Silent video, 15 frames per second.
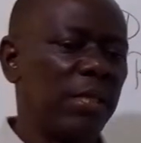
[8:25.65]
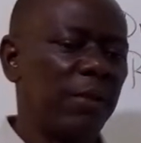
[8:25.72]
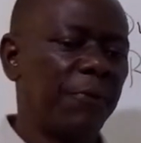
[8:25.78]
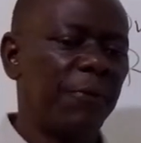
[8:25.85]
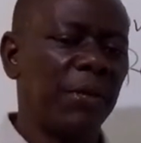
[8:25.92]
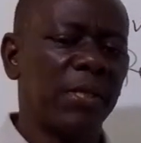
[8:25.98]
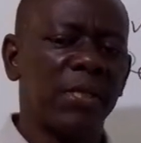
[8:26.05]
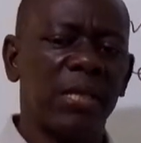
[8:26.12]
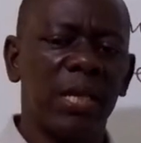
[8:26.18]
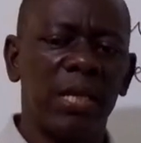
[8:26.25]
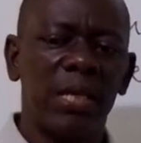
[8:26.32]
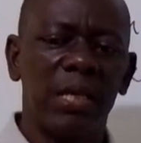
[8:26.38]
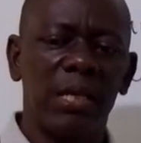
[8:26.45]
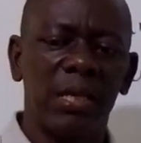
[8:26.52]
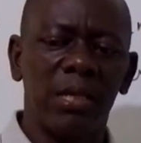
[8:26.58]
If you are
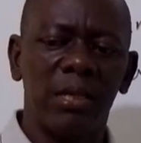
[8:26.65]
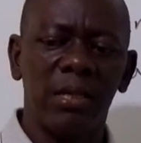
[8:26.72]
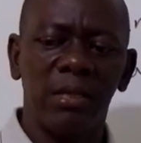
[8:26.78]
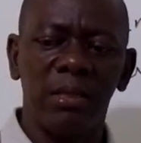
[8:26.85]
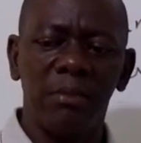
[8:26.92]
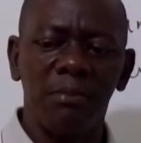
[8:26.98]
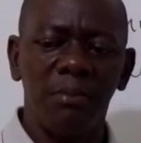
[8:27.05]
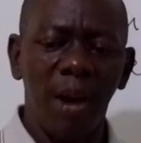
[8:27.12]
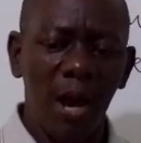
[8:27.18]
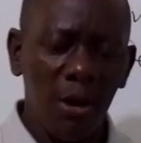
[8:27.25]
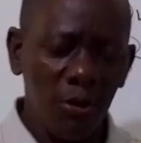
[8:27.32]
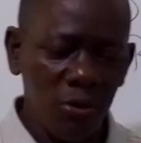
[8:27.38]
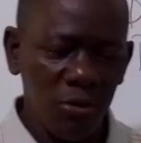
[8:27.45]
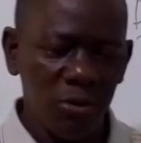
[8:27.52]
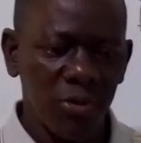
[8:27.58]
selling
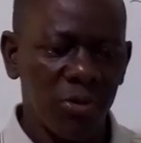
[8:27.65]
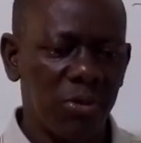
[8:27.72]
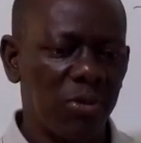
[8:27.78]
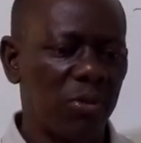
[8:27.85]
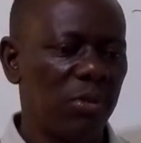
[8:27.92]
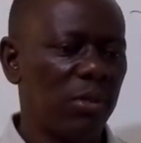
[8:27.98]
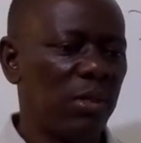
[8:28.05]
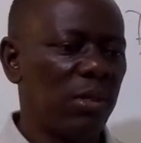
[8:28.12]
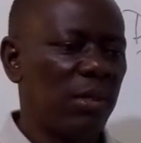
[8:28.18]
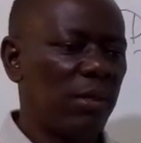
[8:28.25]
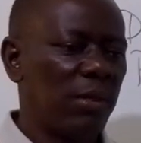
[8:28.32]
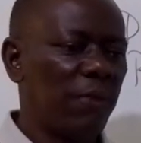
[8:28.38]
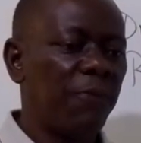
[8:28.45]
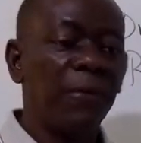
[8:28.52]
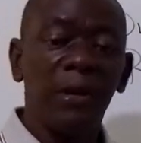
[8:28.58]
mangoes,
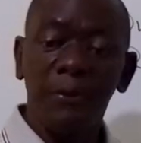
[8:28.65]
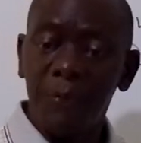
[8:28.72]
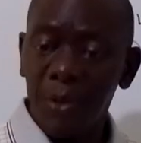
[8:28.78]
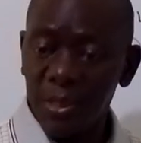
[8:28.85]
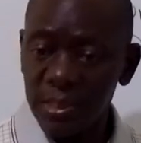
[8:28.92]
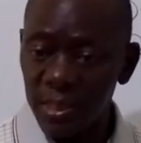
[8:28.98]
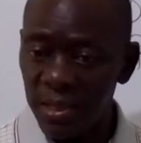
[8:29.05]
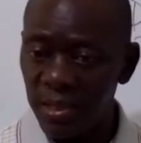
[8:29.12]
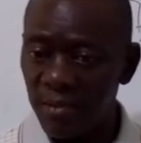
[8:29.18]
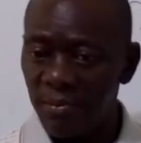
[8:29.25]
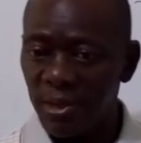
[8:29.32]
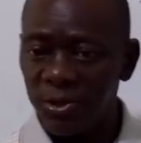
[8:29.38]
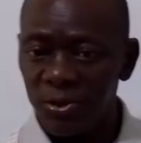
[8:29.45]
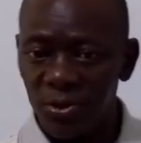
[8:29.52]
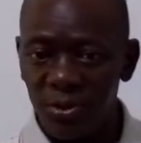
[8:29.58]
even if you are selling
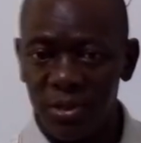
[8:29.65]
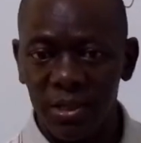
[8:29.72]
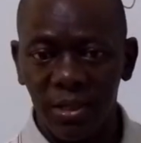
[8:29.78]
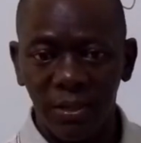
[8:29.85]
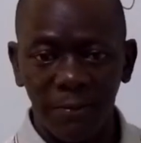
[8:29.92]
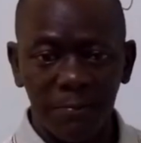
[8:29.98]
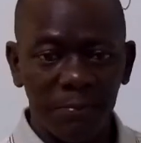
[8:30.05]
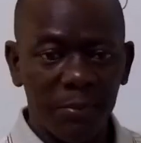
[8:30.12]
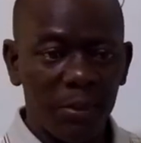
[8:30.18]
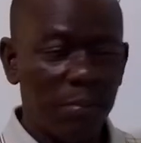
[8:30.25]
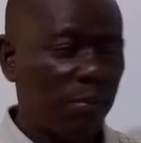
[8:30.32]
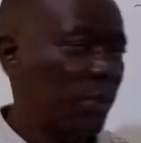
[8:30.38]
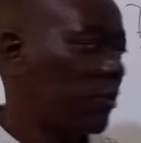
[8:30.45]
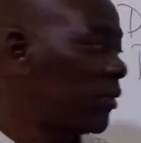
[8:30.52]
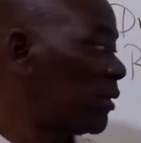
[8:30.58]
matoke,
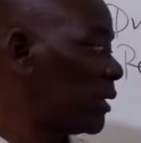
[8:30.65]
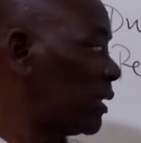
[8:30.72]
you